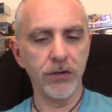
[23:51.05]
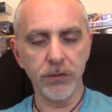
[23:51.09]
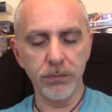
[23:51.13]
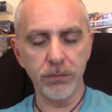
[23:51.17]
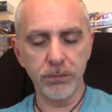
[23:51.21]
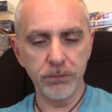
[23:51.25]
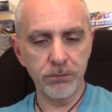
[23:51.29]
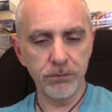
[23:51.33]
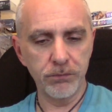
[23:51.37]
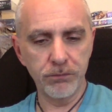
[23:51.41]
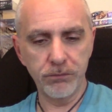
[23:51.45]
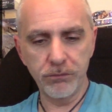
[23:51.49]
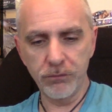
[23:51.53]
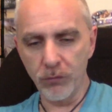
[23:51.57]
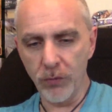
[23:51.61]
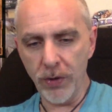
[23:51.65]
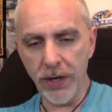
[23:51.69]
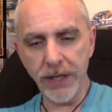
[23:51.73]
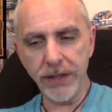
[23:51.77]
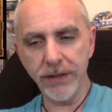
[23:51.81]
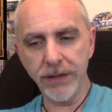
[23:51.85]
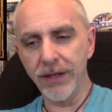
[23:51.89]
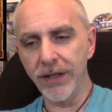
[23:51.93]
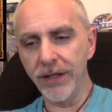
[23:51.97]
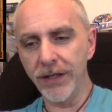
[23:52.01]
You
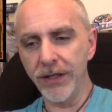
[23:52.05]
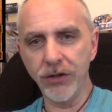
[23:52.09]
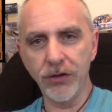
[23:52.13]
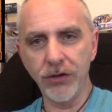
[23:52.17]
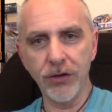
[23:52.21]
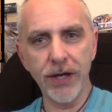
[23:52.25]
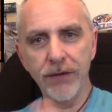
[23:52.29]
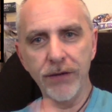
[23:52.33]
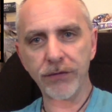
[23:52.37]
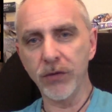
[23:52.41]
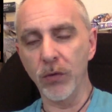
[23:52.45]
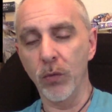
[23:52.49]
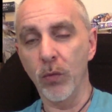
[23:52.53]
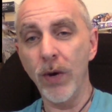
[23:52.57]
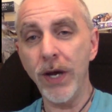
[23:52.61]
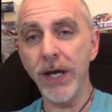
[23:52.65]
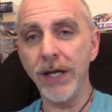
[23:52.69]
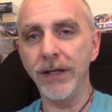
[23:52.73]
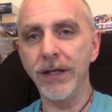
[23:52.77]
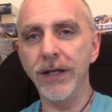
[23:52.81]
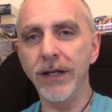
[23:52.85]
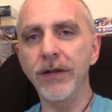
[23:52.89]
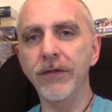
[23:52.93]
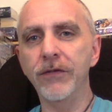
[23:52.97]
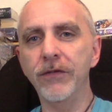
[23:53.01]
wait, and then you have to
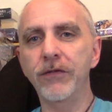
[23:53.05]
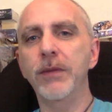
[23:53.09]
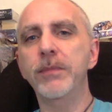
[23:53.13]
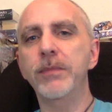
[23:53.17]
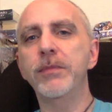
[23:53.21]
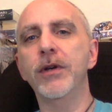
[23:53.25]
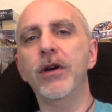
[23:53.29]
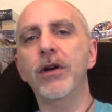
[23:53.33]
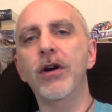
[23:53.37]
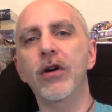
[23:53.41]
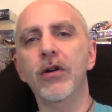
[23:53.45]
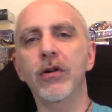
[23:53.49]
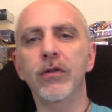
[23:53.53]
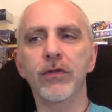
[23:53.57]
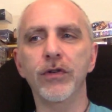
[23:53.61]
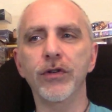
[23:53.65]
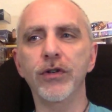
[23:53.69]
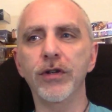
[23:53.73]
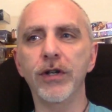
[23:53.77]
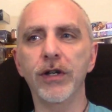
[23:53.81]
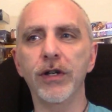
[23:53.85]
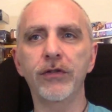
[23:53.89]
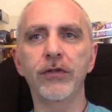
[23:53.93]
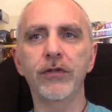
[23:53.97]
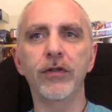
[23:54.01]
wait, and then flip the card over on
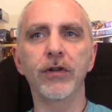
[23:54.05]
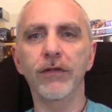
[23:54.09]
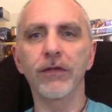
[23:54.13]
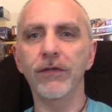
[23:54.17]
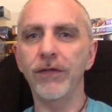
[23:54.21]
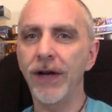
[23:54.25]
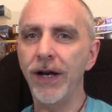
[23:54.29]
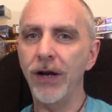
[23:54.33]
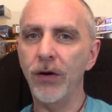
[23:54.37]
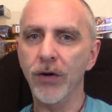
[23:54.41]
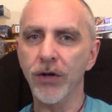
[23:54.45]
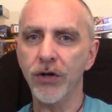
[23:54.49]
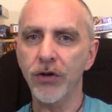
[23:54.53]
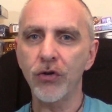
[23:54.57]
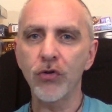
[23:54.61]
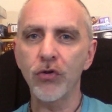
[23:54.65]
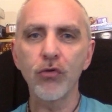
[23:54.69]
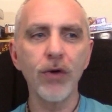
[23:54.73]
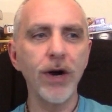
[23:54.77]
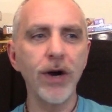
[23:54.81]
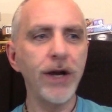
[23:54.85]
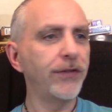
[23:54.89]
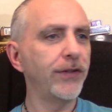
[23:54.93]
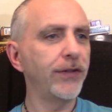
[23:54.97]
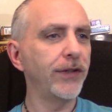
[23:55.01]
your next turn to find out what
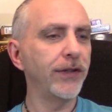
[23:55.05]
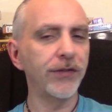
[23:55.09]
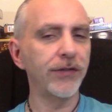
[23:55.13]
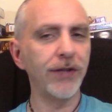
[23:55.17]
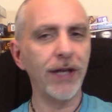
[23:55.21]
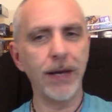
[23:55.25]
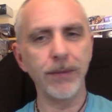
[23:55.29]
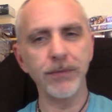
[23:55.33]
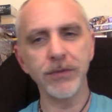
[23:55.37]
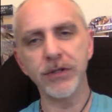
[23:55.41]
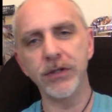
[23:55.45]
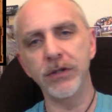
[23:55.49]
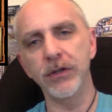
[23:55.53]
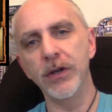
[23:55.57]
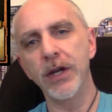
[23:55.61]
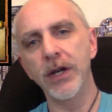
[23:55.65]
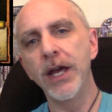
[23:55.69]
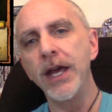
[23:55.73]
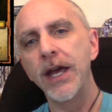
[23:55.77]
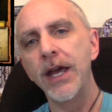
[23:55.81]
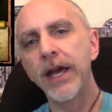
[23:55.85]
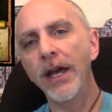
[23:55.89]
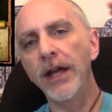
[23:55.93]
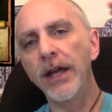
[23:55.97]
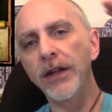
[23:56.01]
craziness happens to you,
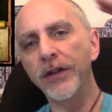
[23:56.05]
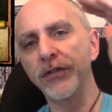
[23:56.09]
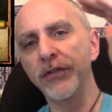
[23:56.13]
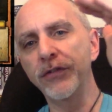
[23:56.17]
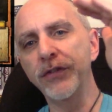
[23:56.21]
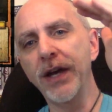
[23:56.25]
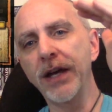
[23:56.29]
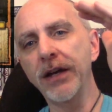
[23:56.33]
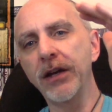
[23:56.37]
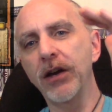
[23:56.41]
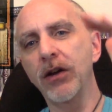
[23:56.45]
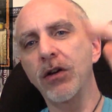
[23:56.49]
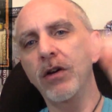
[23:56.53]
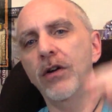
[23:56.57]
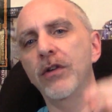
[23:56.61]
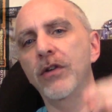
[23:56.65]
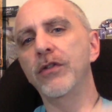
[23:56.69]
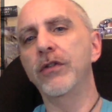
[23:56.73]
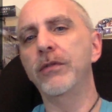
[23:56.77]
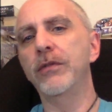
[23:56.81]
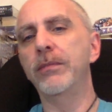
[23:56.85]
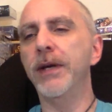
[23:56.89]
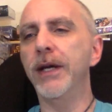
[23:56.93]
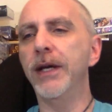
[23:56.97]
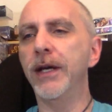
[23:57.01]
and the stack of cards
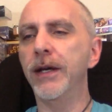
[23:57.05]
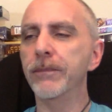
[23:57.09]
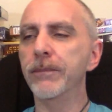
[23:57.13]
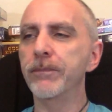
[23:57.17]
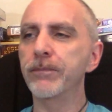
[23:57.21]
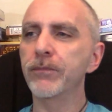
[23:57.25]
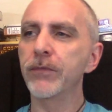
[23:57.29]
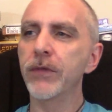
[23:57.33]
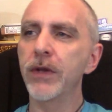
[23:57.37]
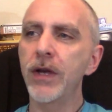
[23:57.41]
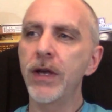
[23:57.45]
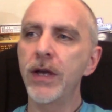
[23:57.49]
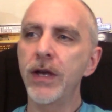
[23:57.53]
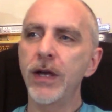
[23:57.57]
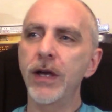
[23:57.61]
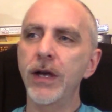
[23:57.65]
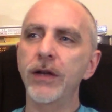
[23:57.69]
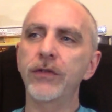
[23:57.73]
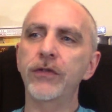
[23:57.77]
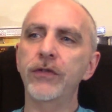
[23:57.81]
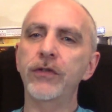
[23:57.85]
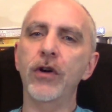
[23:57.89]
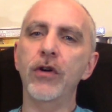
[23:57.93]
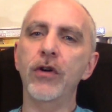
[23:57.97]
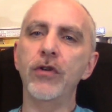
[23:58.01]
is big.
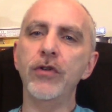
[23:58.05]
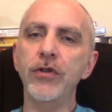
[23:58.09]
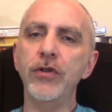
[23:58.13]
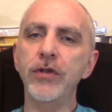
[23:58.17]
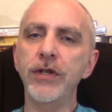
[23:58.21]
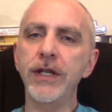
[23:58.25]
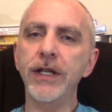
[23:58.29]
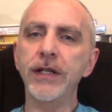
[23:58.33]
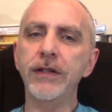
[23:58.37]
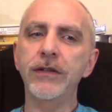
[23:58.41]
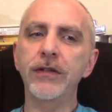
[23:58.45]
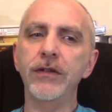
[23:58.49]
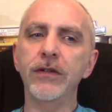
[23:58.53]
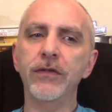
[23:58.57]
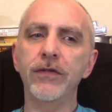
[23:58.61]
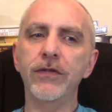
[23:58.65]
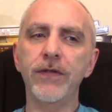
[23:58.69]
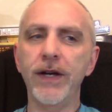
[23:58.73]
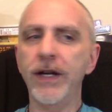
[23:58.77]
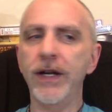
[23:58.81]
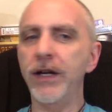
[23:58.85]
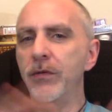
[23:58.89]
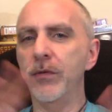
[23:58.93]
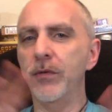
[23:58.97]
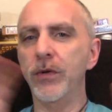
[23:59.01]
So you get to
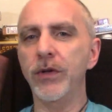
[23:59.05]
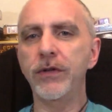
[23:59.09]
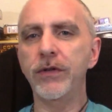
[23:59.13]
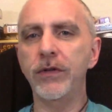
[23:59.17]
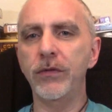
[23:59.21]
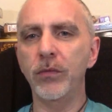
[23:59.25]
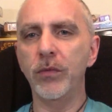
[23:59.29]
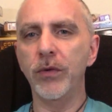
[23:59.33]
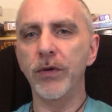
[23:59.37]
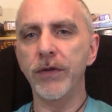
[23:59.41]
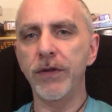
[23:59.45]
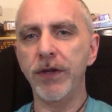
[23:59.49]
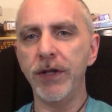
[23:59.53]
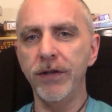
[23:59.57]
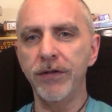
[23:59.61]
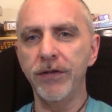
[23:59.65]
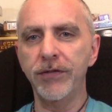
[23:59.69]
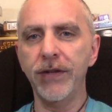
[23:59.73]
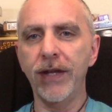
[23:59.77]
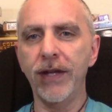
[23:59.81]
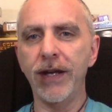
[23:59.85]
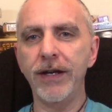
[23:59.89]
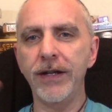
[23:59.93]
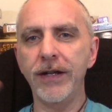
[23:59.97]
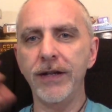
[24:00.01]
find out what the
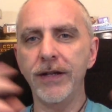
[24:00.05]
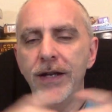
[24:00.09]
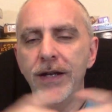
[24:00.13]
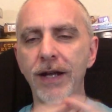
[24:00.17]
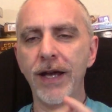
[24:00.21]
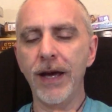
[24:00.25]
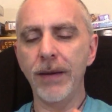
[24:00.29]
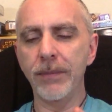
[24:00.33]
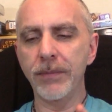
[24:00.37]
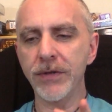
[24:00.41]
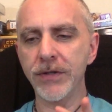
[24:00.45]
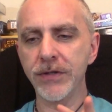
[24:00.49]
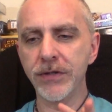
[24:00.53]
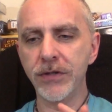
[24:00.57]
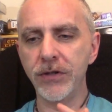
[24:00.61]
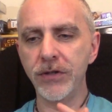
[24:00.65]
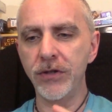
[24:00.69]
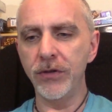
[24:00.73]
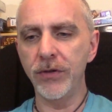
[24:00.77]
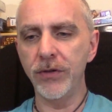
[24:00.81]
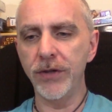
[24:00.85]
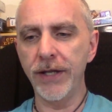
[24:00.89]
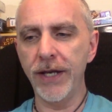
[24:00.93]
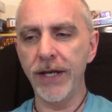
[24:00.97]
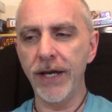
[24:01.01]
insanity that happens to
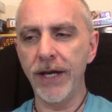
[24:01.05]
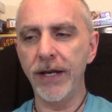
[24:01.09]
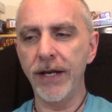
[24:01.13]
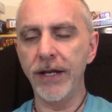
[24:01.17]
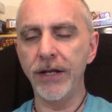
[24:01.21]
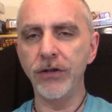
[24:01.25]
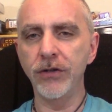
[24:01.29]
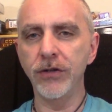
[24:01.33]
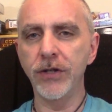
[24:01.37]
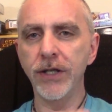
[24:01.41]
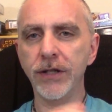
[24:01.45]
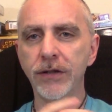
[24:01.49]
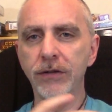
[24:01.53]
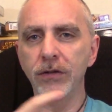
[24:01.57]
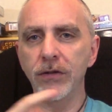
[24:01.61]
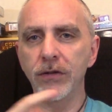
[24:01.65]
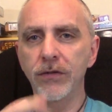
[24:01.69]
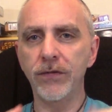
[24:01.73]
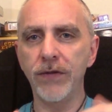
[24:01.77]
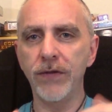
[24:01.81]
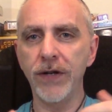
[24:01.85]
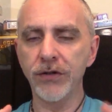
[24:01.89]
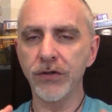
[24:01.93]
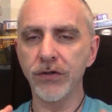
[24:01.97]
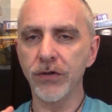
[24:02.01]
you in that, and you get to
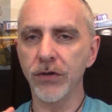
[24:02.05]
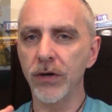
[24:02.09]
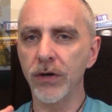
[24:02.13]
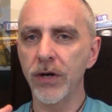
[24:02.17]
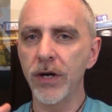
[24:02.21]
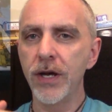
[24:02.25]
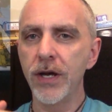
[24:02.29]
adventure.